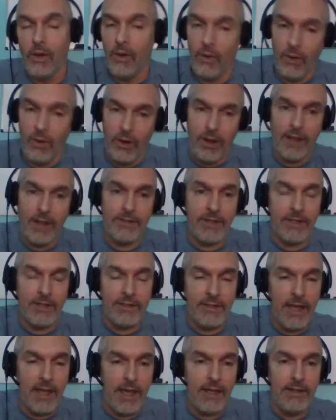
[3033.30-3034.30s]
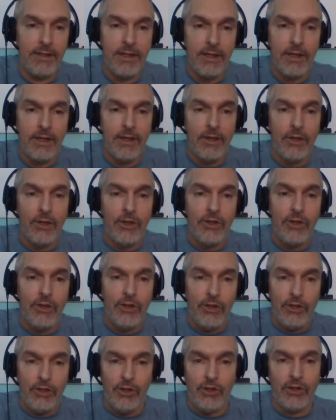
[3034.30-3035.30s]
Or as I said,
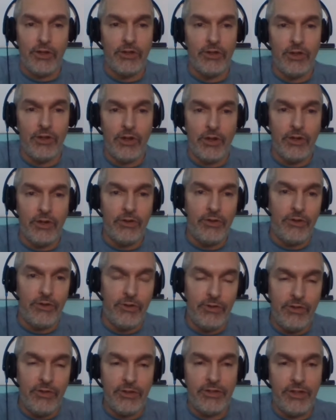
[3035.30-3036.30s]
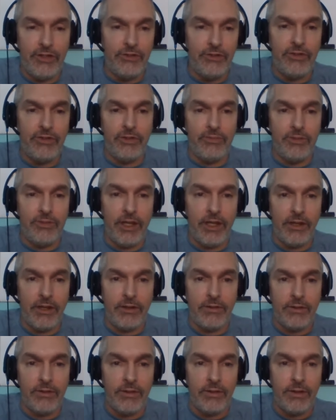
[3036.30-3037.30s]
you can learn through this YouTube
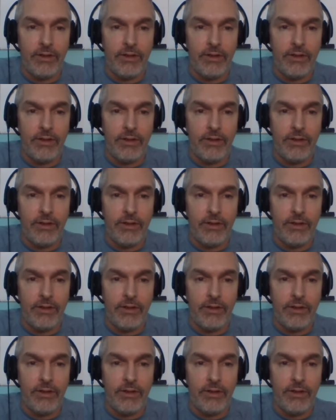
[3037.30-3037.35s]
channel.